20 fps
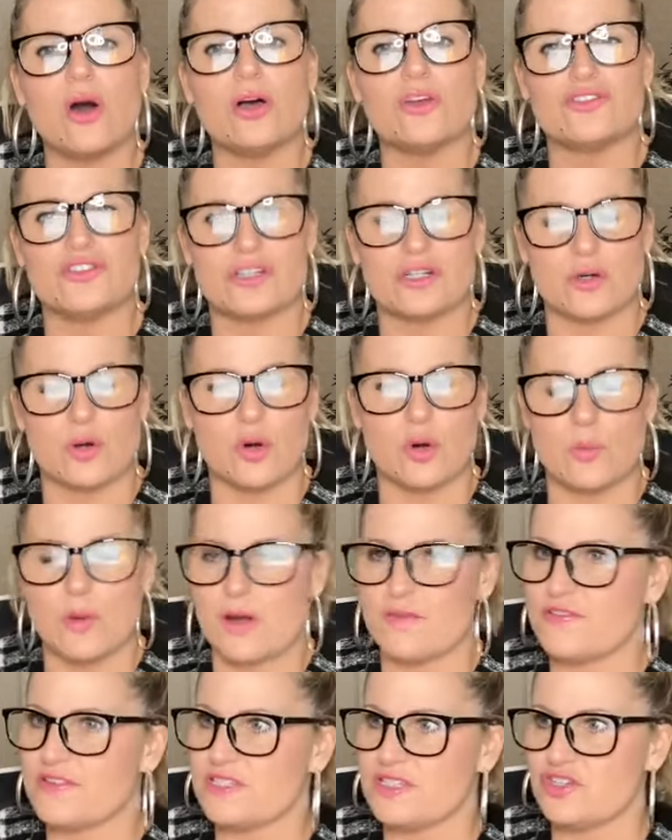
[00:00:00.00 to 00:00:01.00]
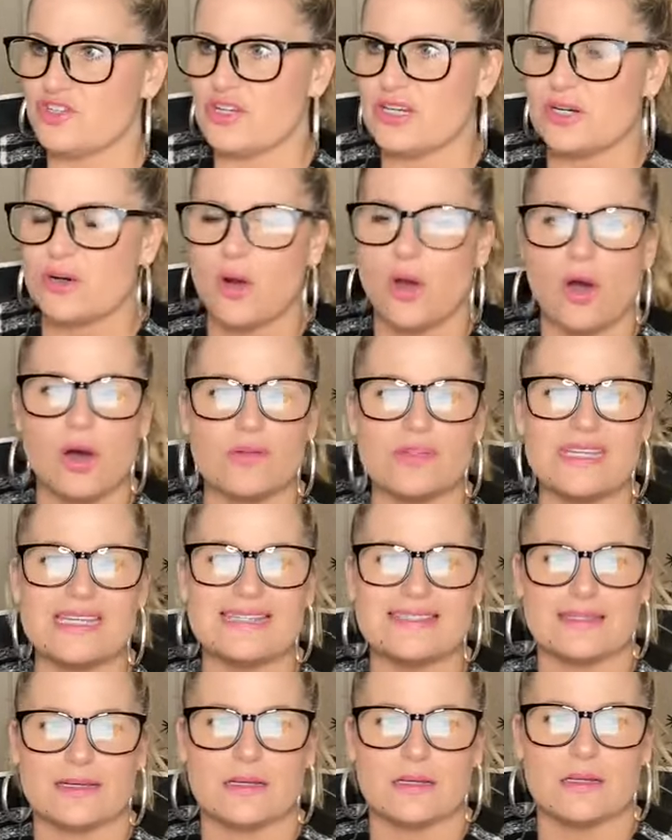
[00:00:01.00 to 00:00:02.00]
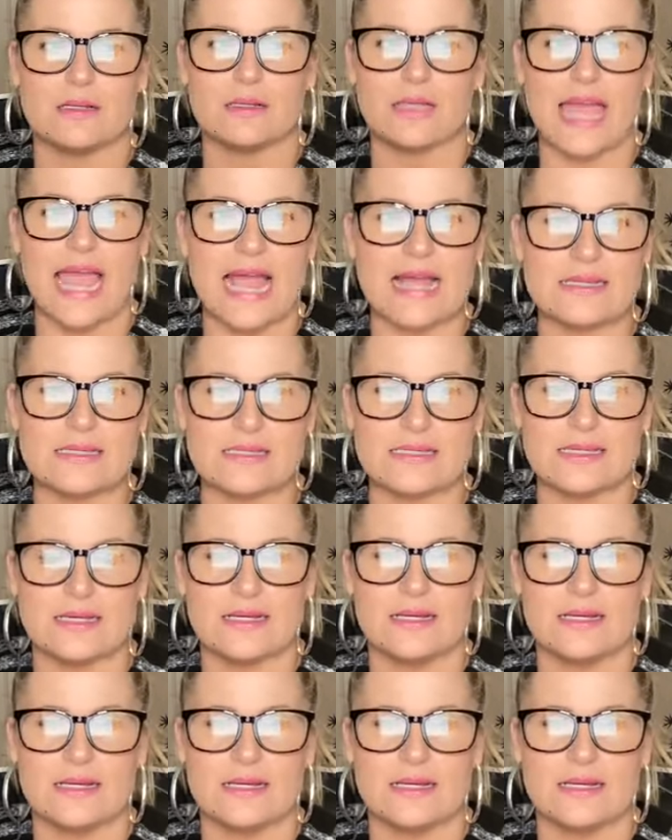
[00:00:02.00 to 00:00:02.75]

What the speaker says: she had a home office, and she had all these glass